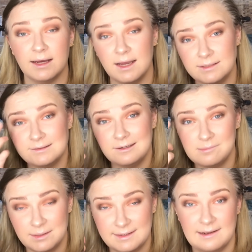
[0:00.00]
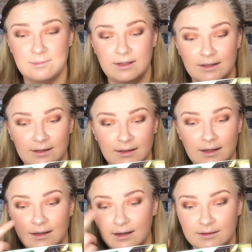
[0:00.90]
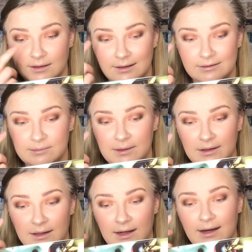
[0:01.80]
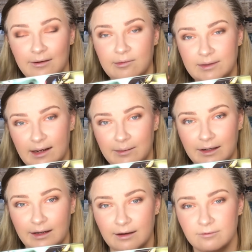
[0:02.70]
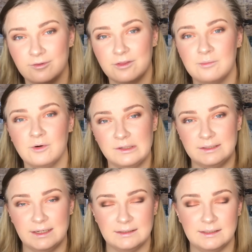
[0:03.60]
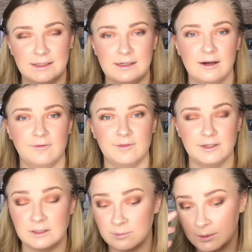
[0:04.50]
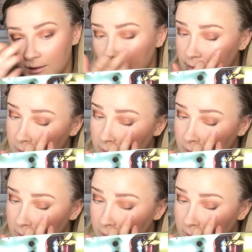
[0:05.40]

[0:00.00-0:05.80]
I started by dabbing, and then I started smearing, and now I'm dabbing again for the more intensity of the shimmer.